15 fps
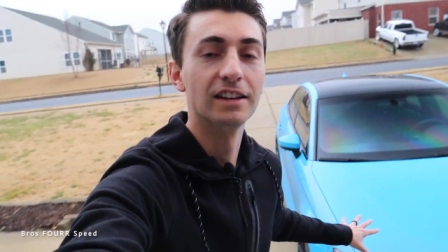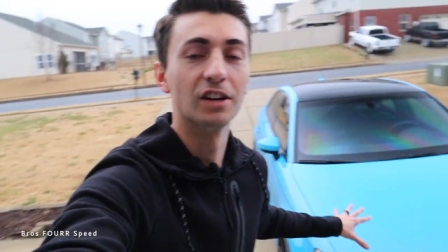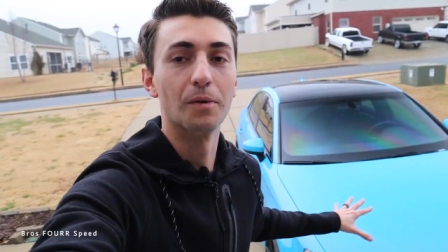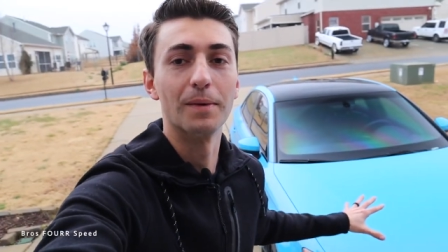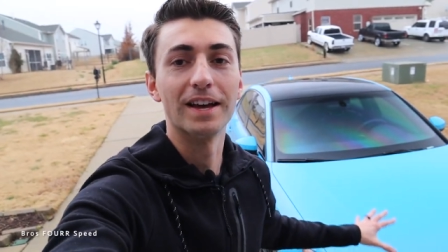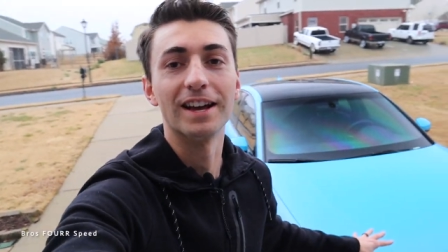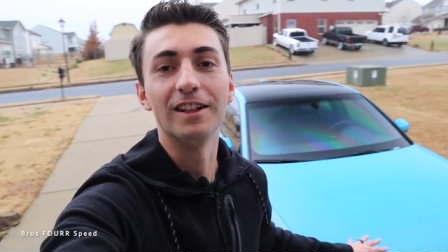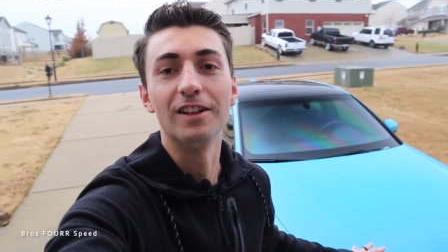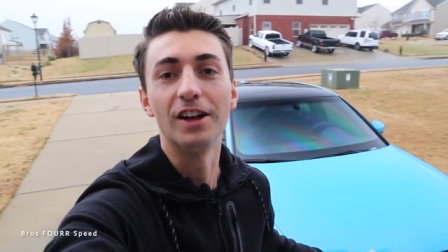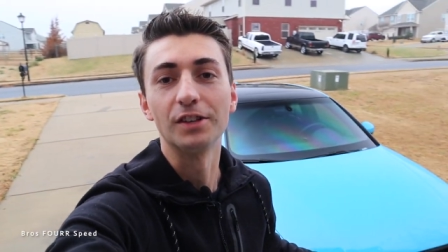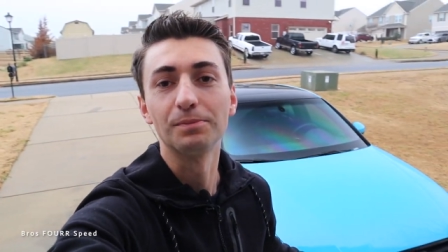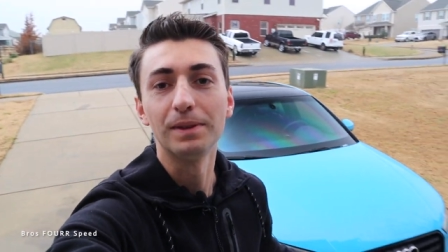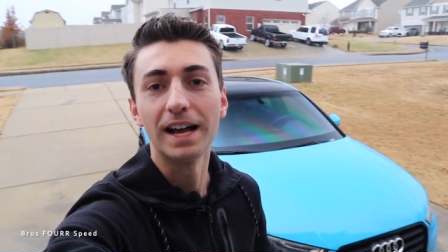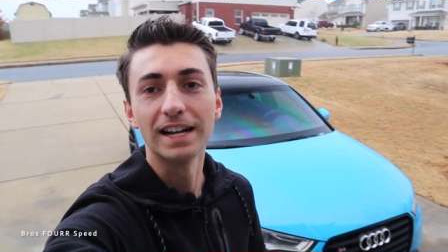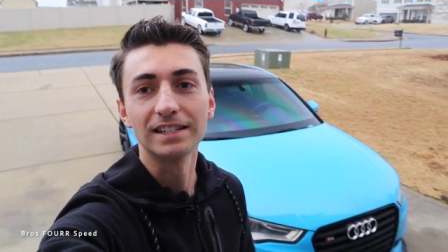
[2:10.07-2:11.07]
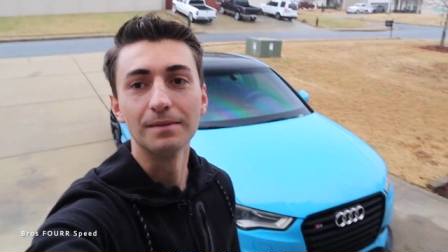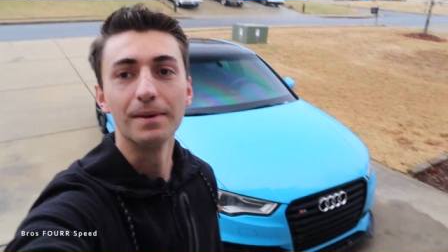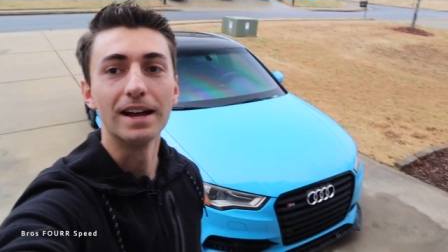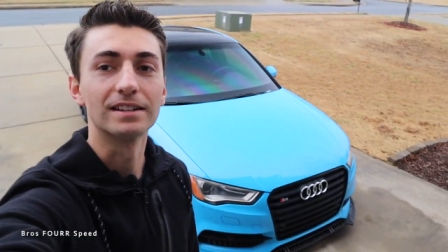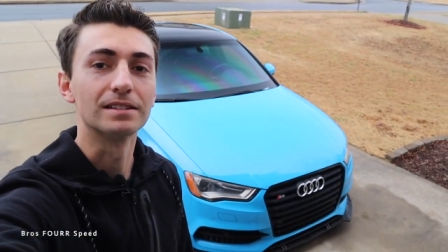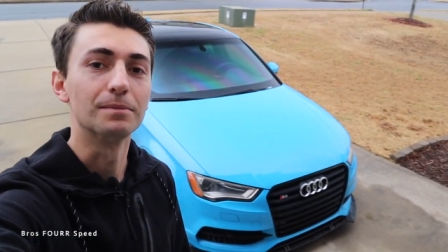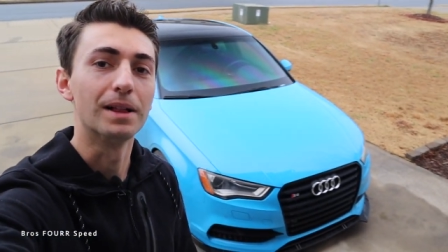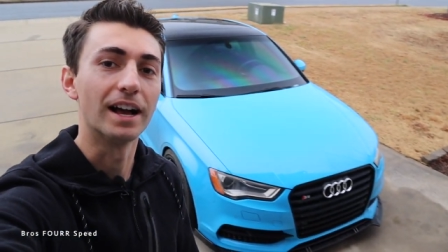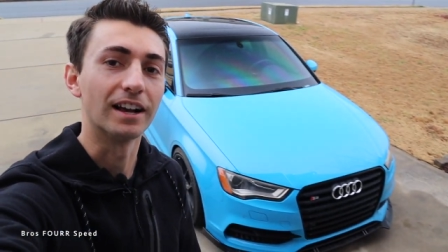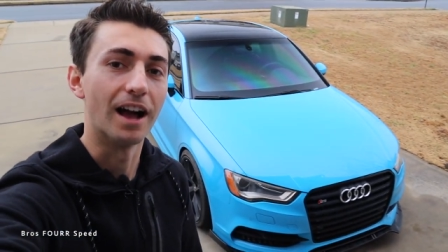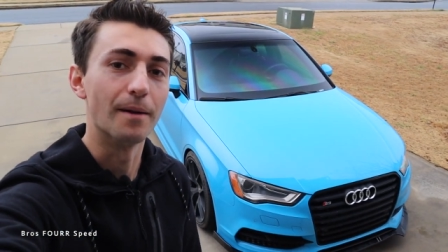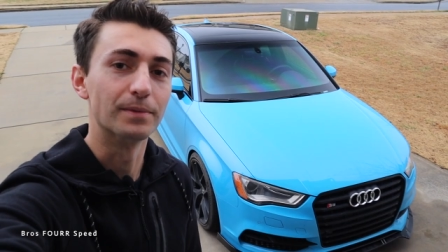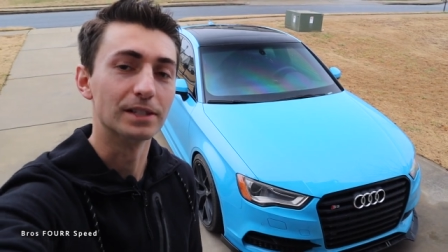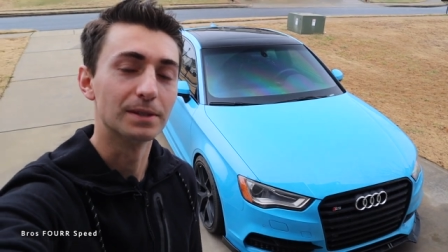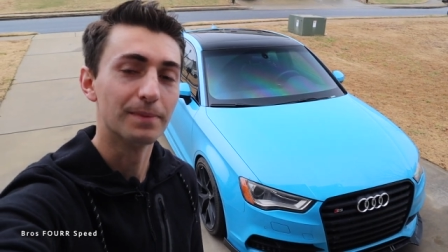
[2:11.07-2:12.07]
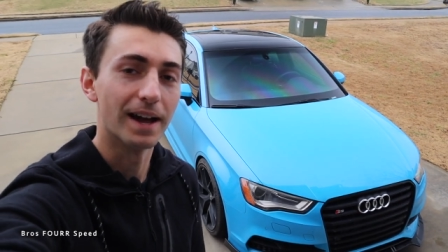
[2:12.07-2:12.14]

and make it gloss black to match the black optics